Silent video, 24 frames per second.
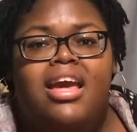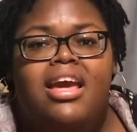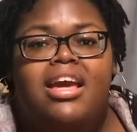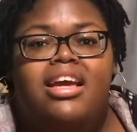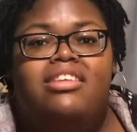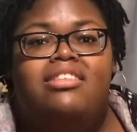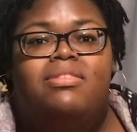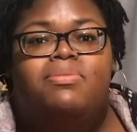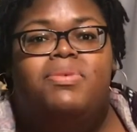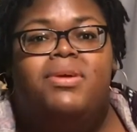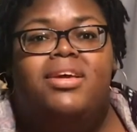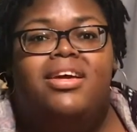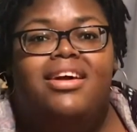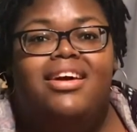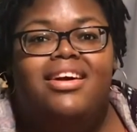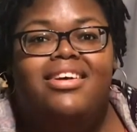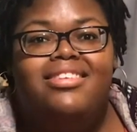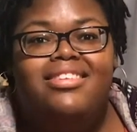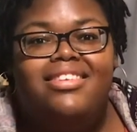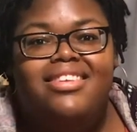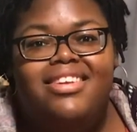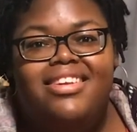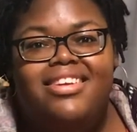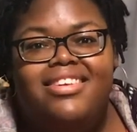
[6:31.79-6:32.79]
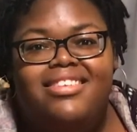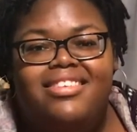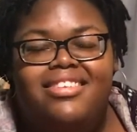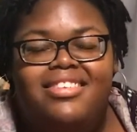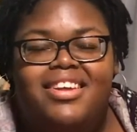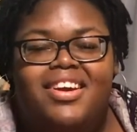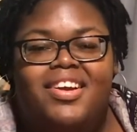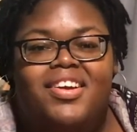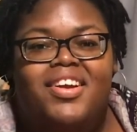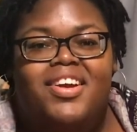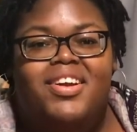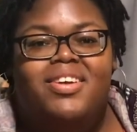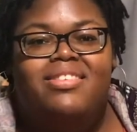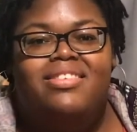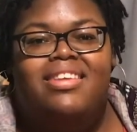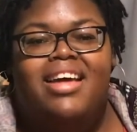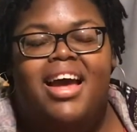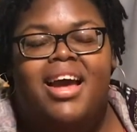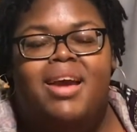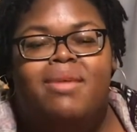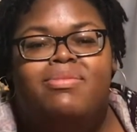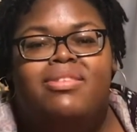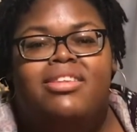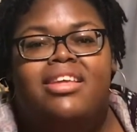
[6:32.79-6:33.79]
it's because of these
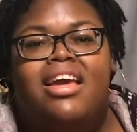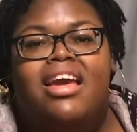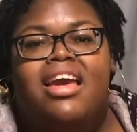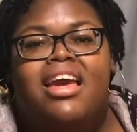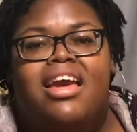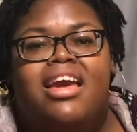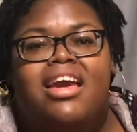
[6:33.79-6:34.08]
stereotypes.